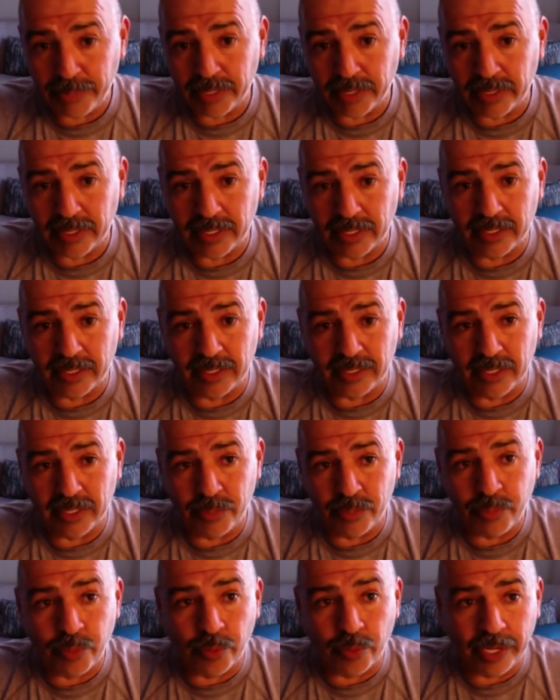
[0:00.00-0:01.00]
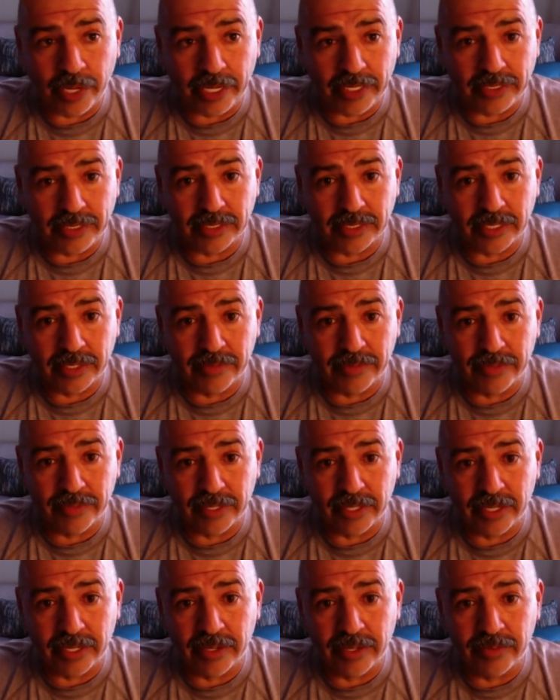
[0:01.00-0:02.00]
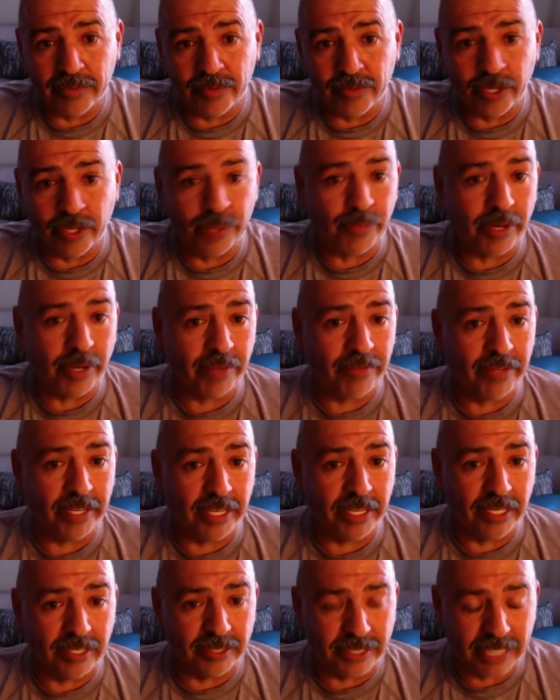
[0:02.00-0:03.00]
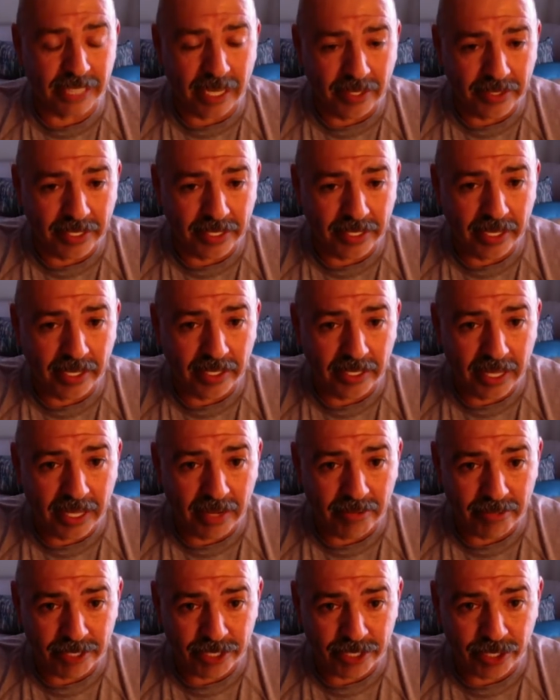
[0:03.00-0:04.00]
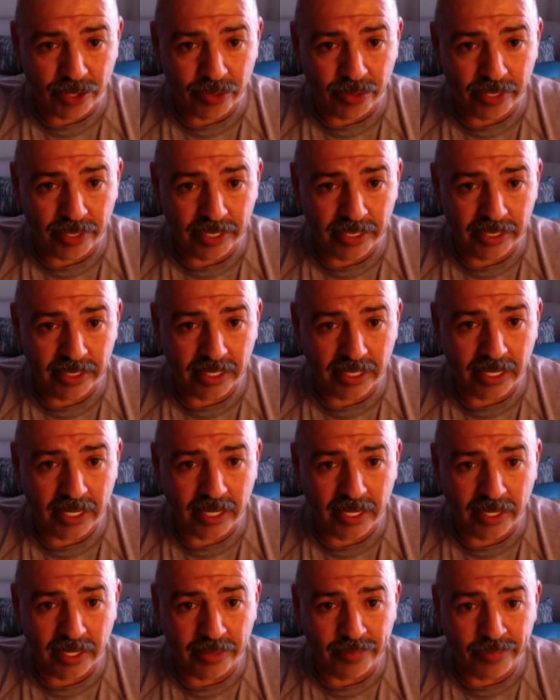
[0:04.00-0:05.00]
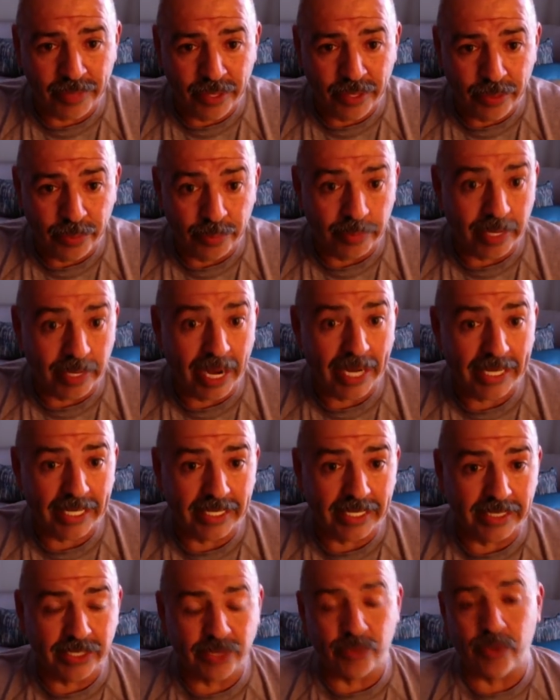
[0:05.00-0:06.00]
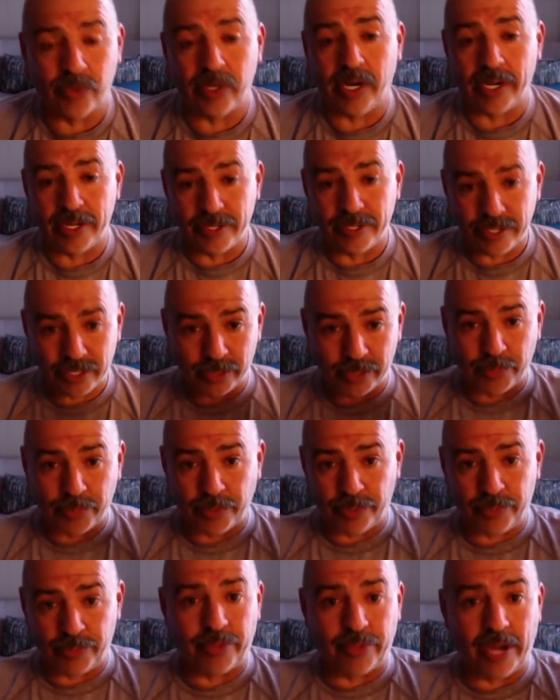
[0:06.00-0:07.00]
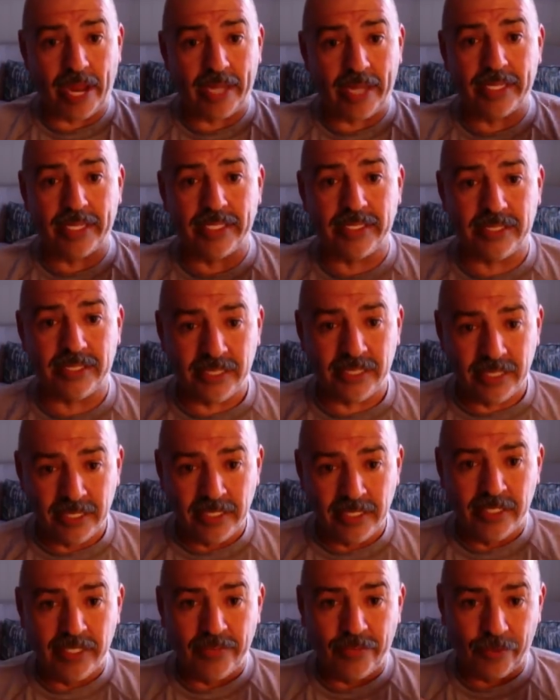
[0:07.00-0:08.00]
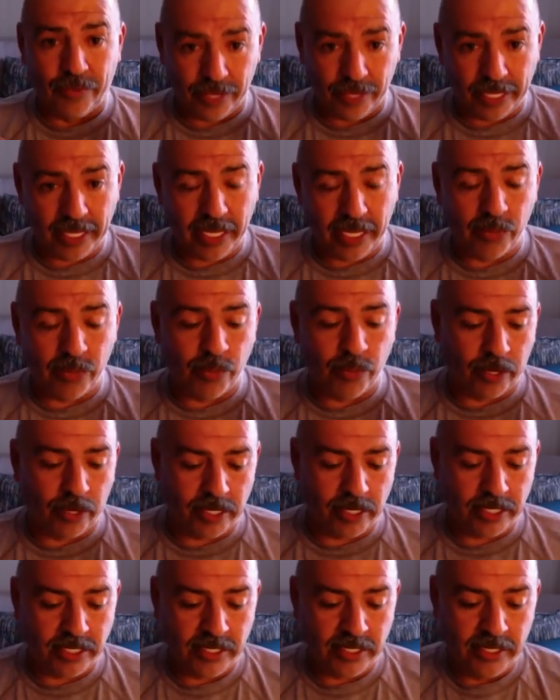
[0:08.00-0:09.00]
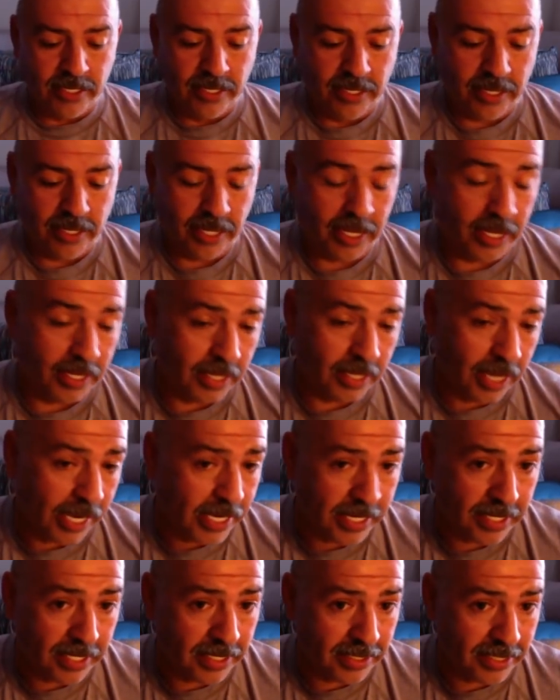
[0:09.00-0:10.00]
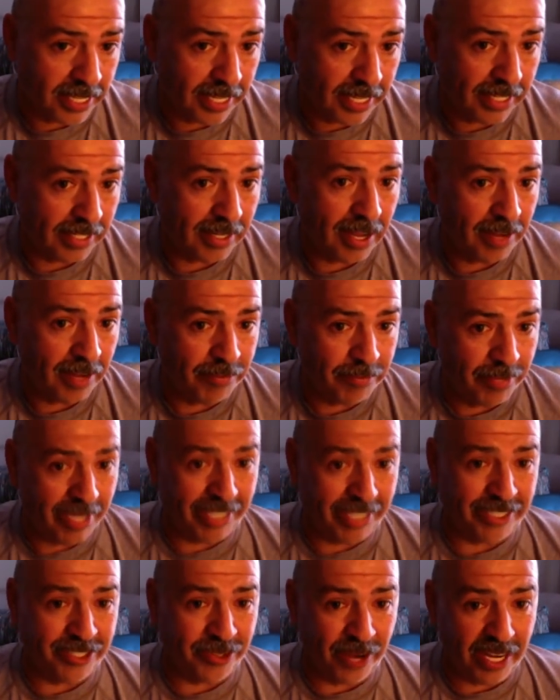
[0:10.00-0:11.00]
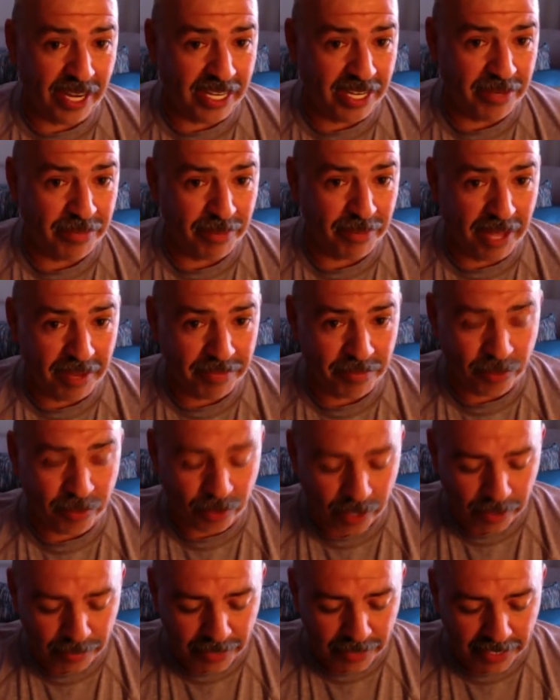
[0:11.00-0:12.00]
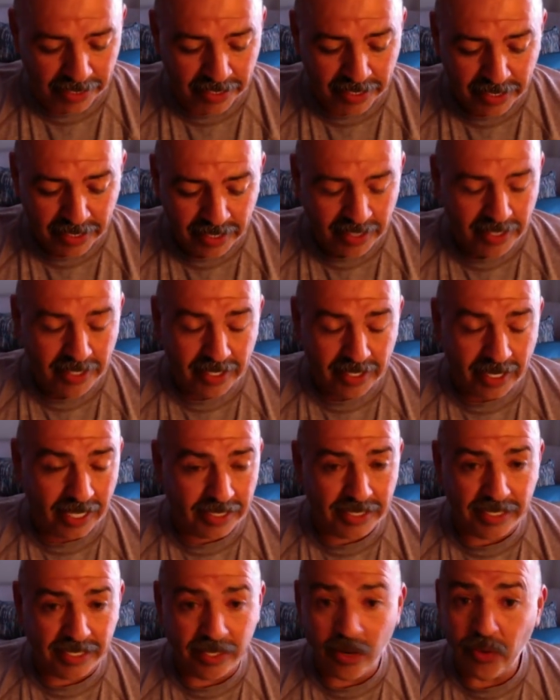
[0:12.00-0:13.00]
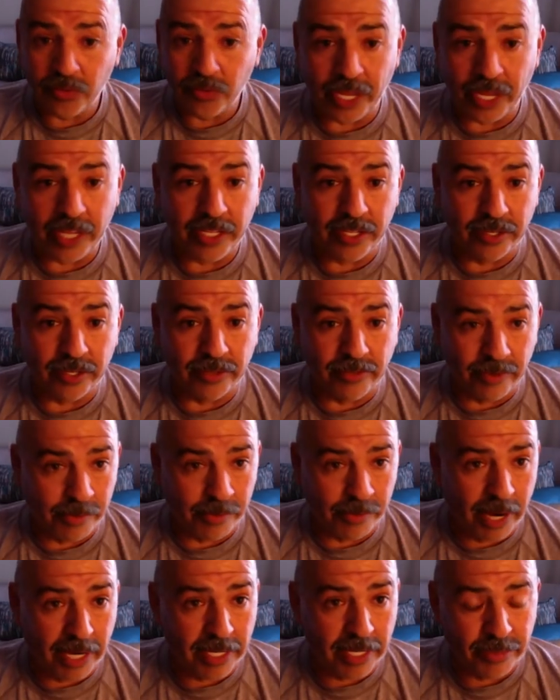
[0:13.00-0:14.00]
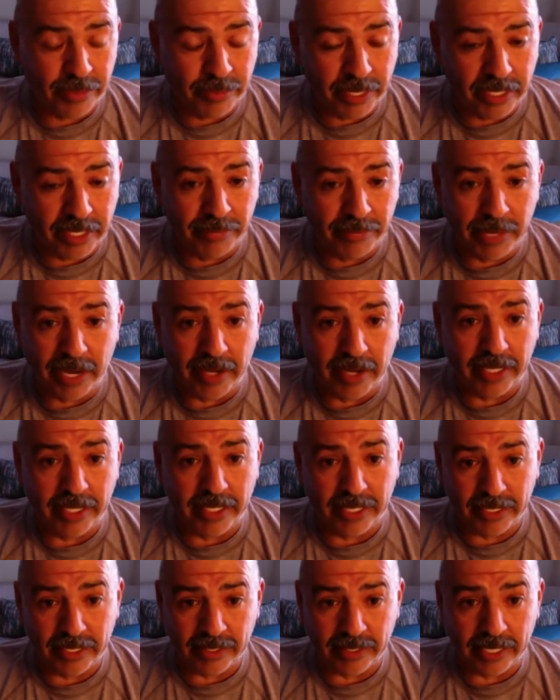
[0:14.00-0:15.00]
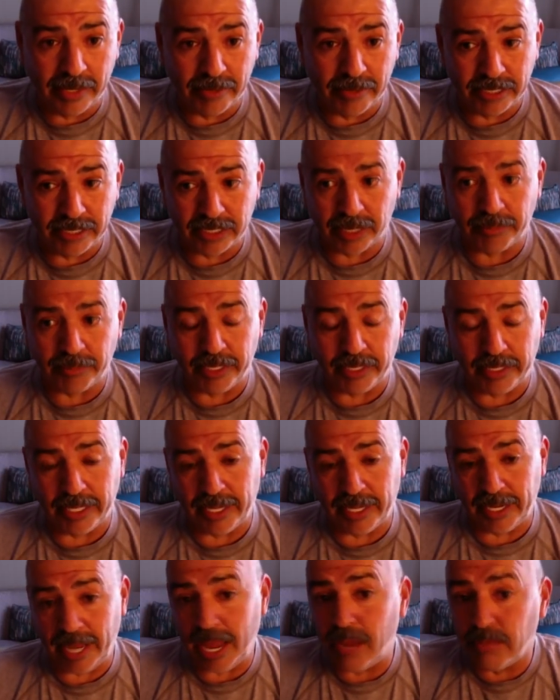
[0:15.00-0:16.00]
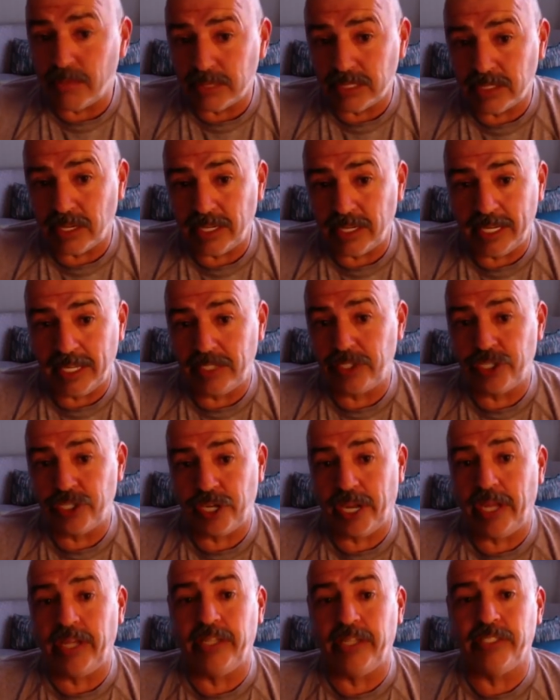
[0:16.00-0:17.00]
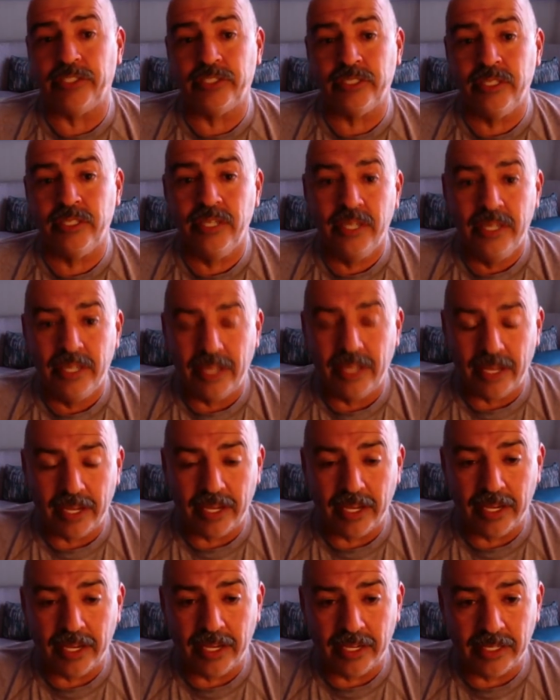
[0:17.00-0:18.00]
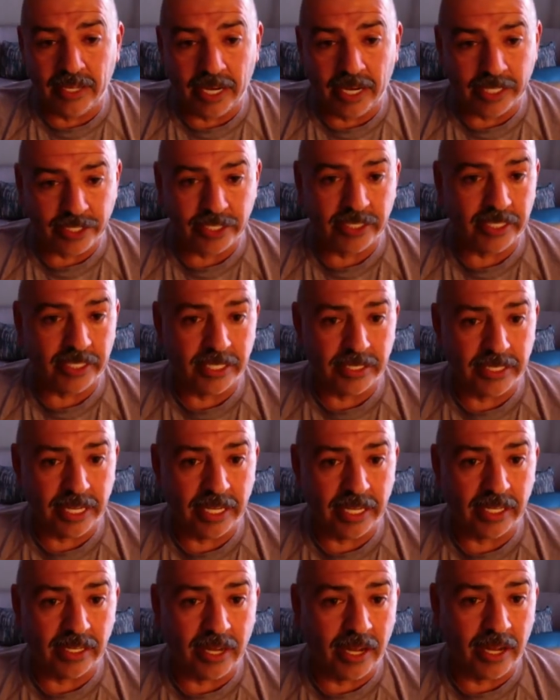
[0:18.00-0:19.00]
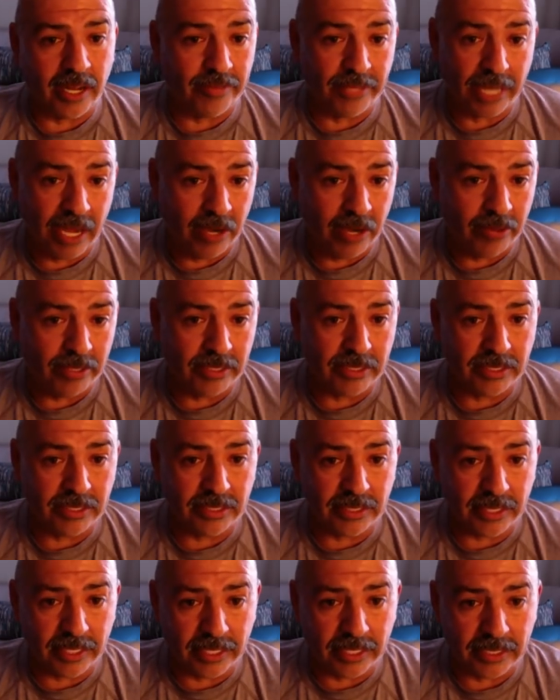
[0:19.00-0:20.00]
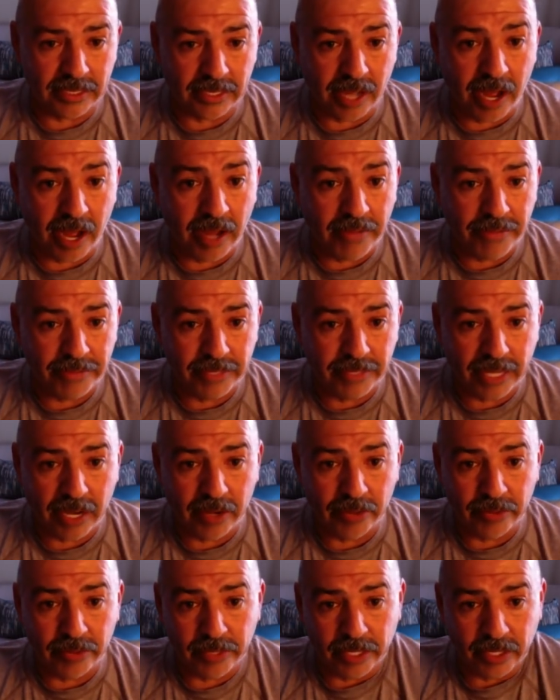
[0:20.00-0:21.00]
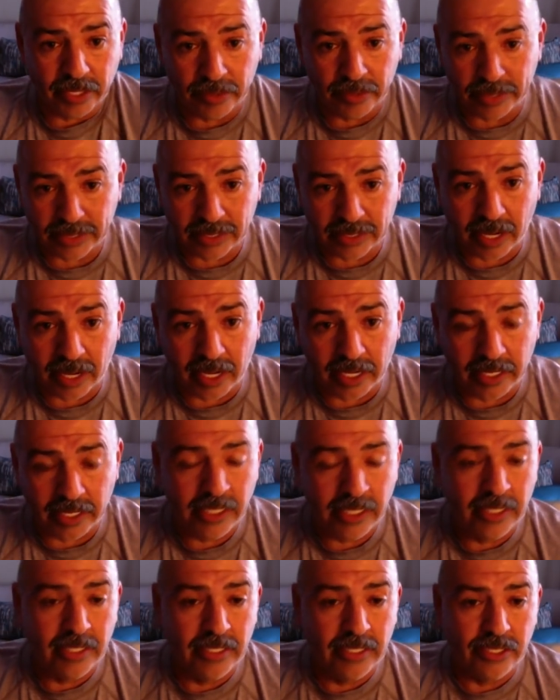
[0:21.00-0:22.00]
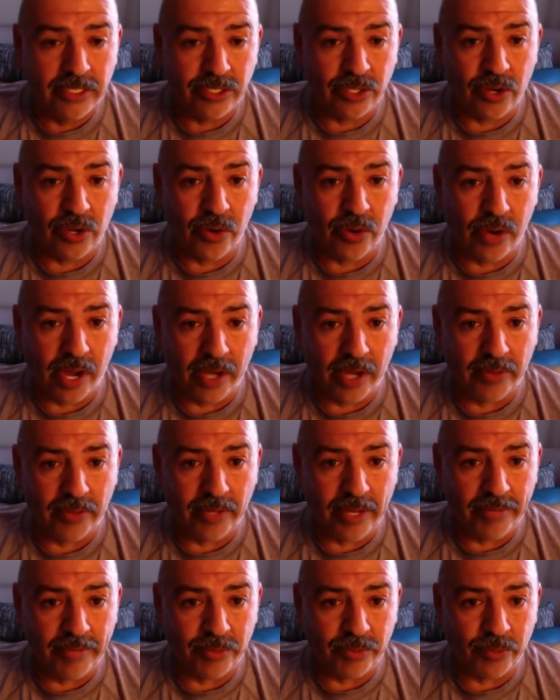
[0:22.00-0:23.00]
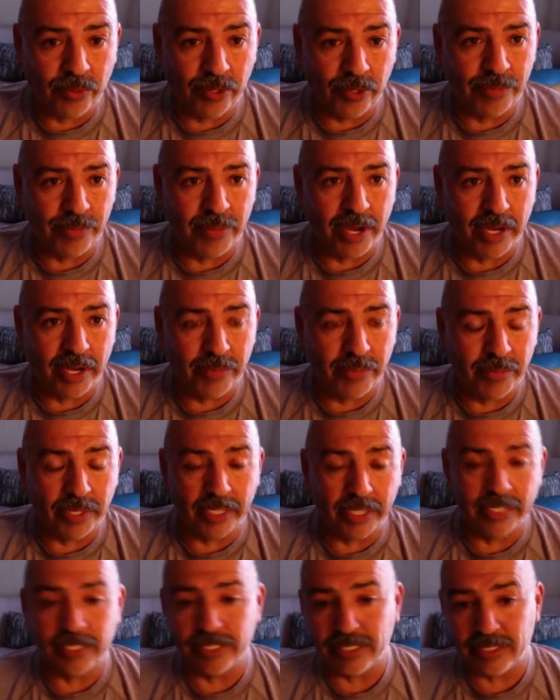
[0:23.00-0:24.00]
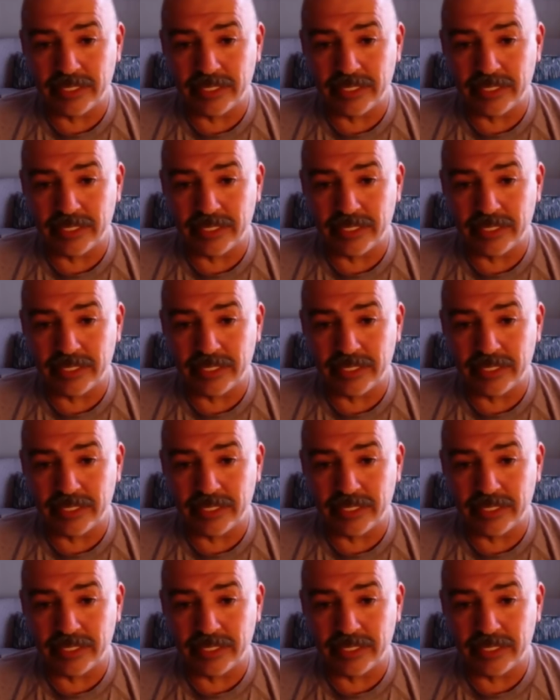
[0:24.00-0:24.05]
a point of one of my videos out there that was showing brackets, where I used to put brackets for the keywords, and I didn't take it off my training platform. And I said, thank you, reminded me about it. And it was something that Amazon had changed, and I just didn't take it off. Now it's off. Now, it's gone. So I don't have to worry about it, but